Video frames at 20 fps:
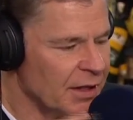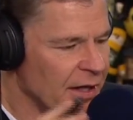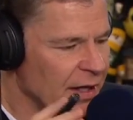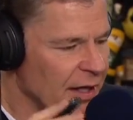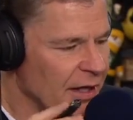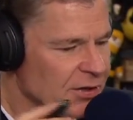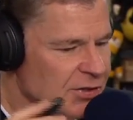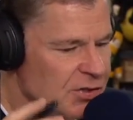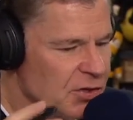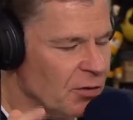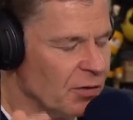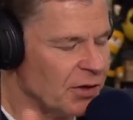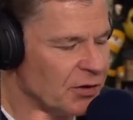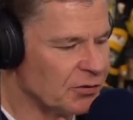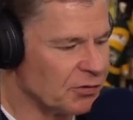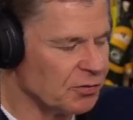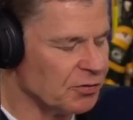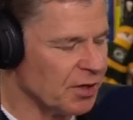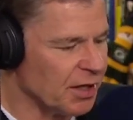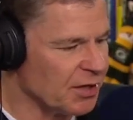is
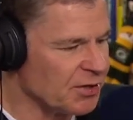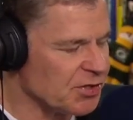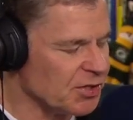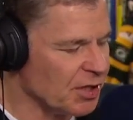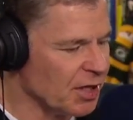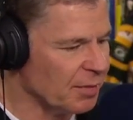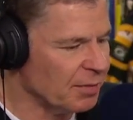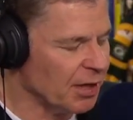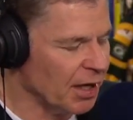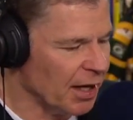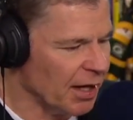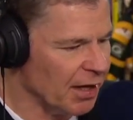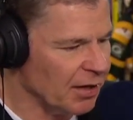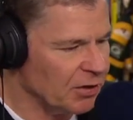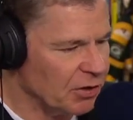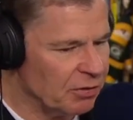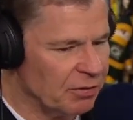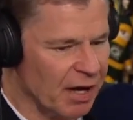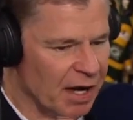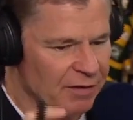going through the
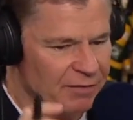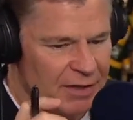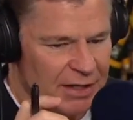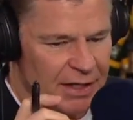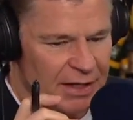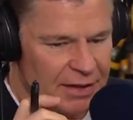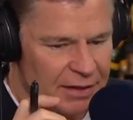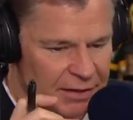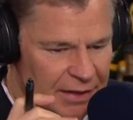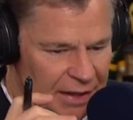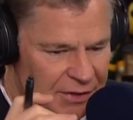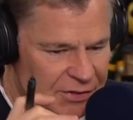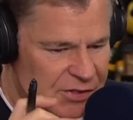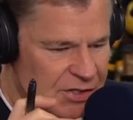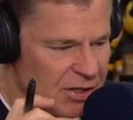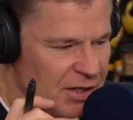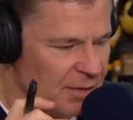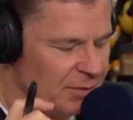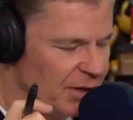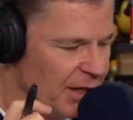NCAA. You have the
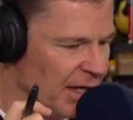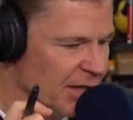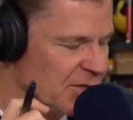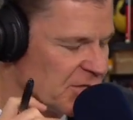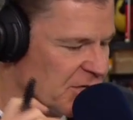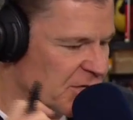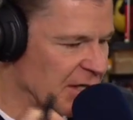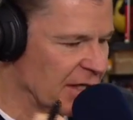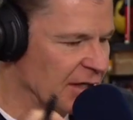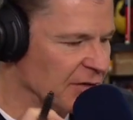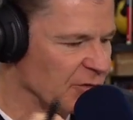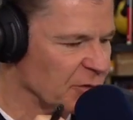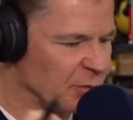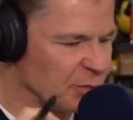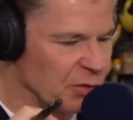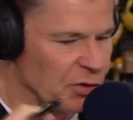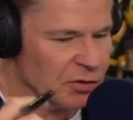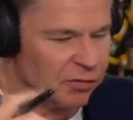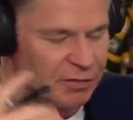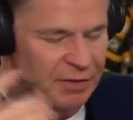NCAA seal of
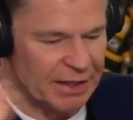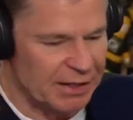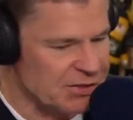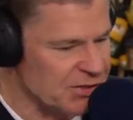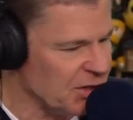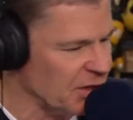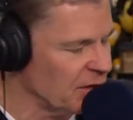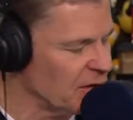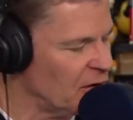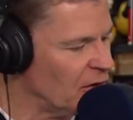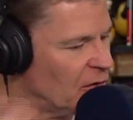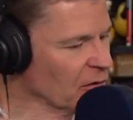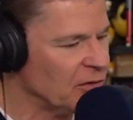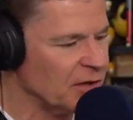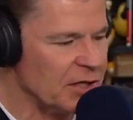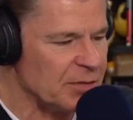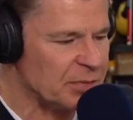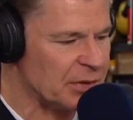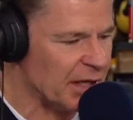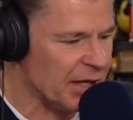approval. That's the
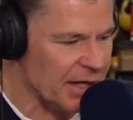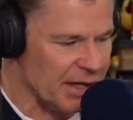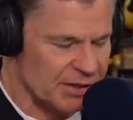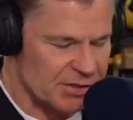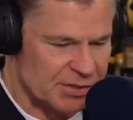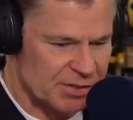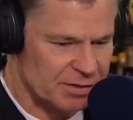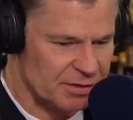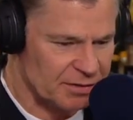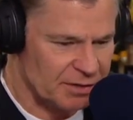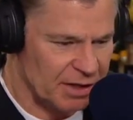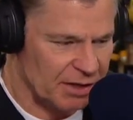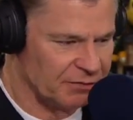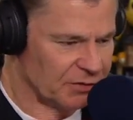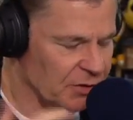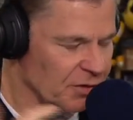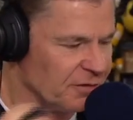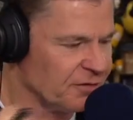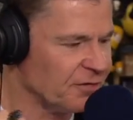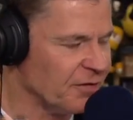only place,
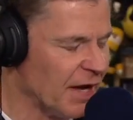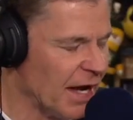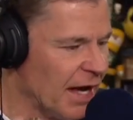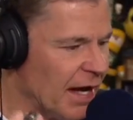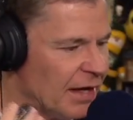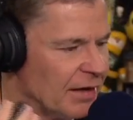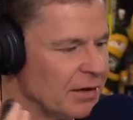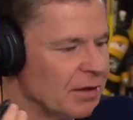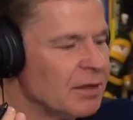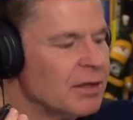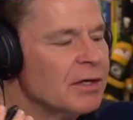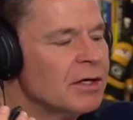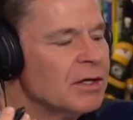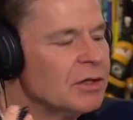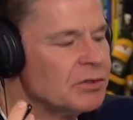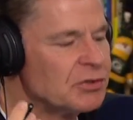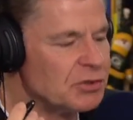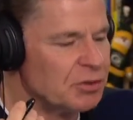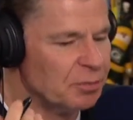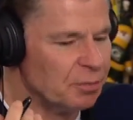if you're a fan,
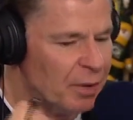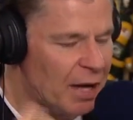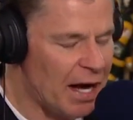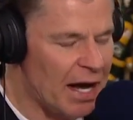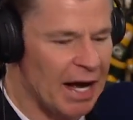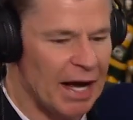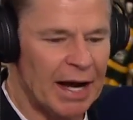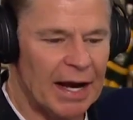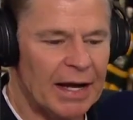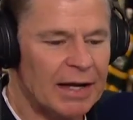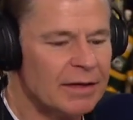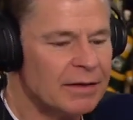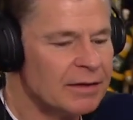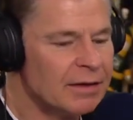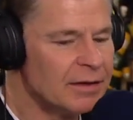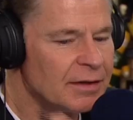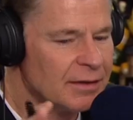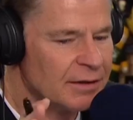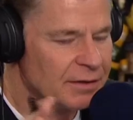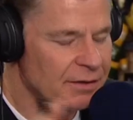to buy
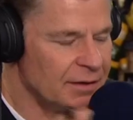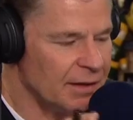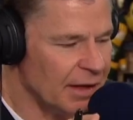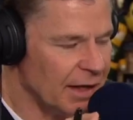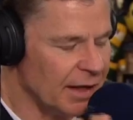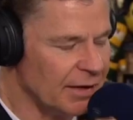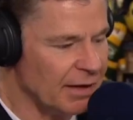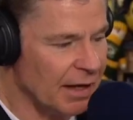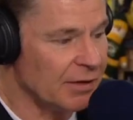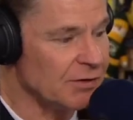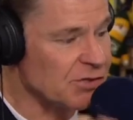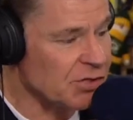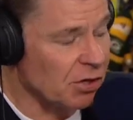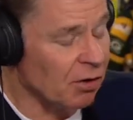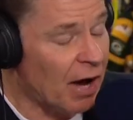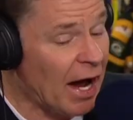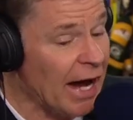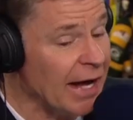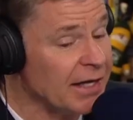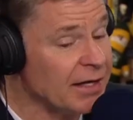and and
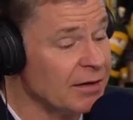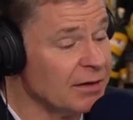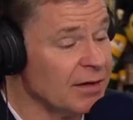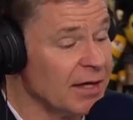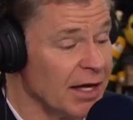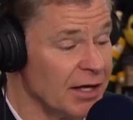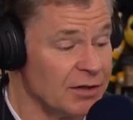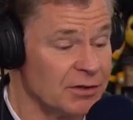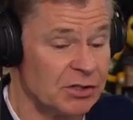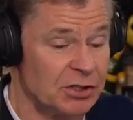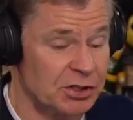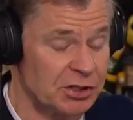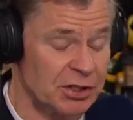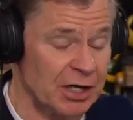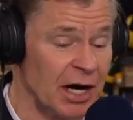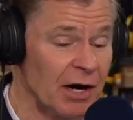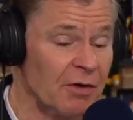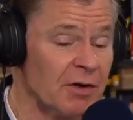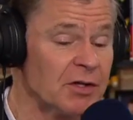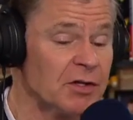so I can then
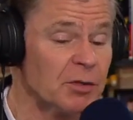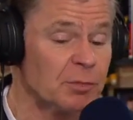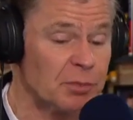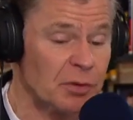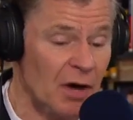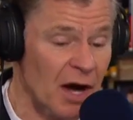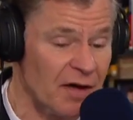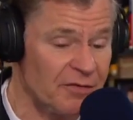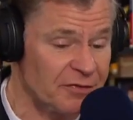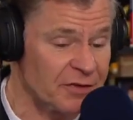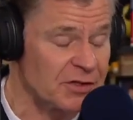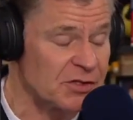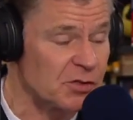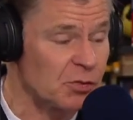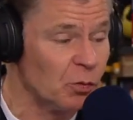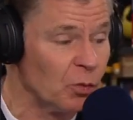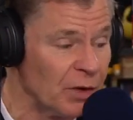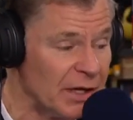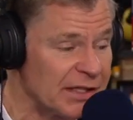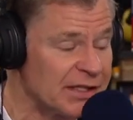share in the
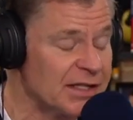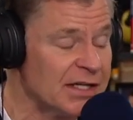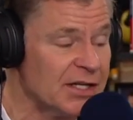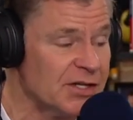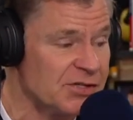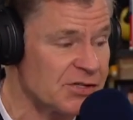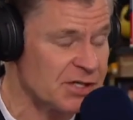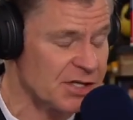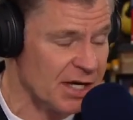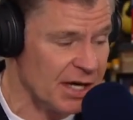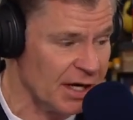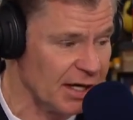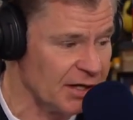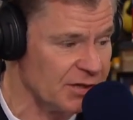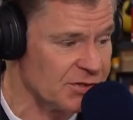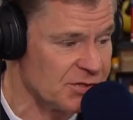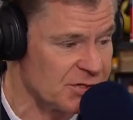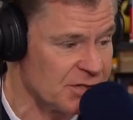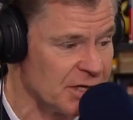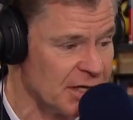profits with these
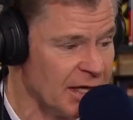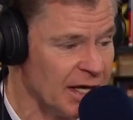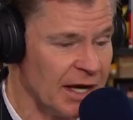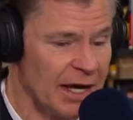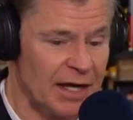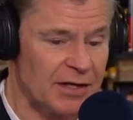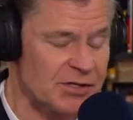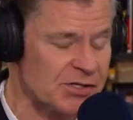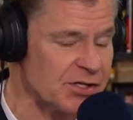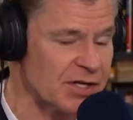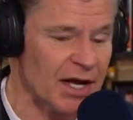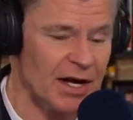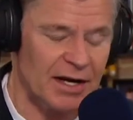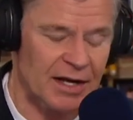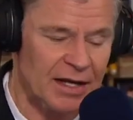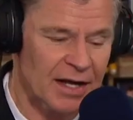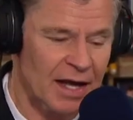kids. Instead,